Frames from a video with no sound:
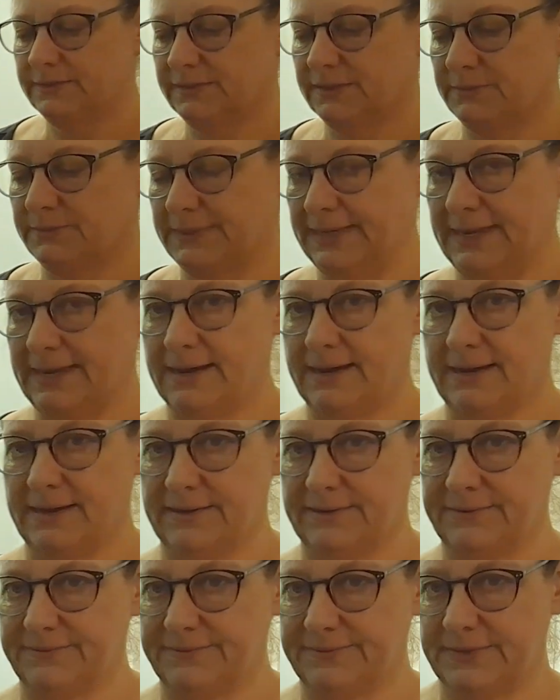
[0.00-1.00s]
So we
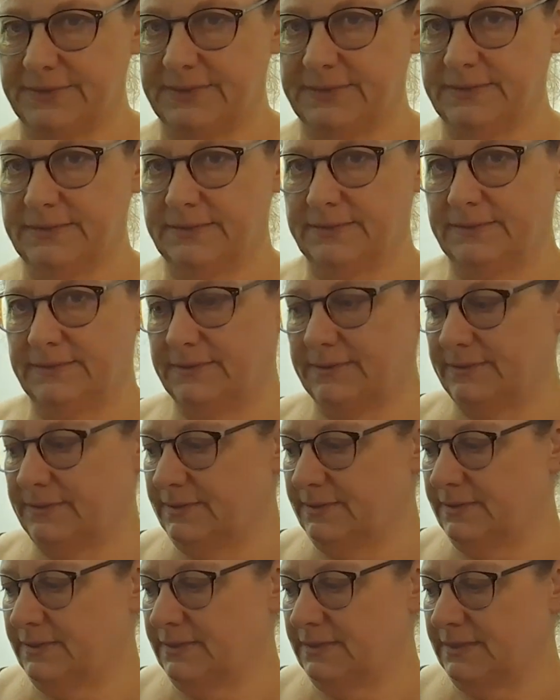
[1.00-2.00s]
have
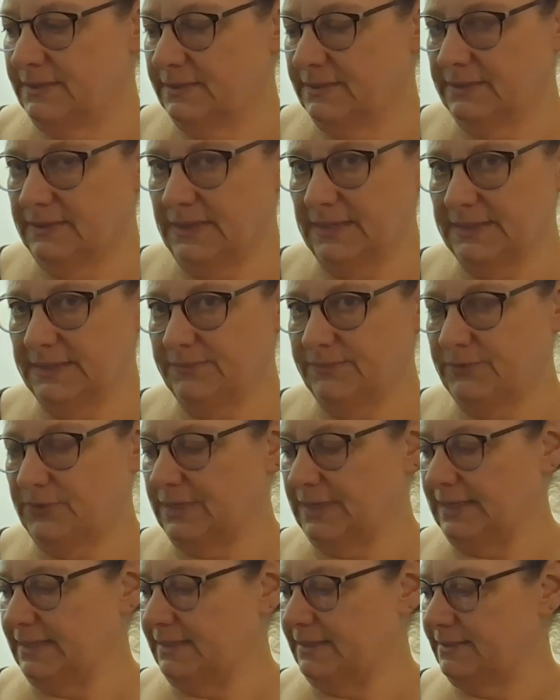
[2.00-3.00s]
lots of
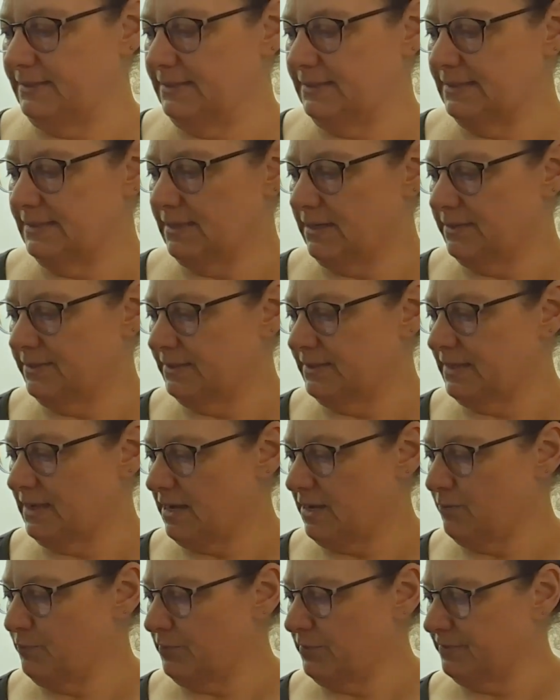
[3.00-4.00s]
greens on
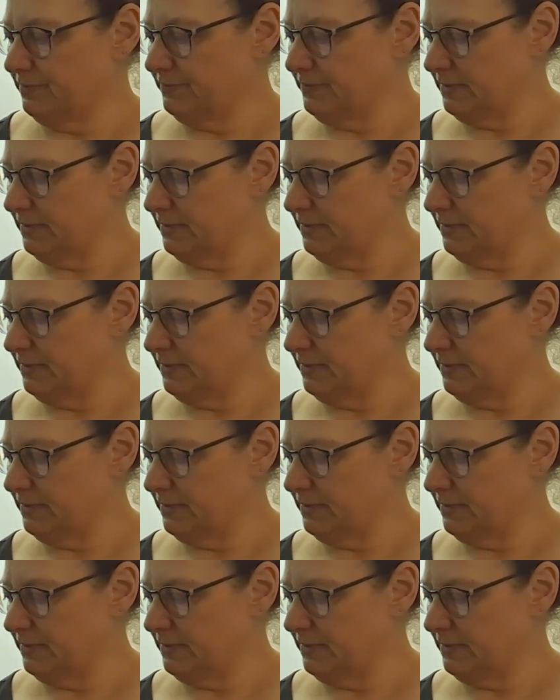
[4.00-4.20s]
top of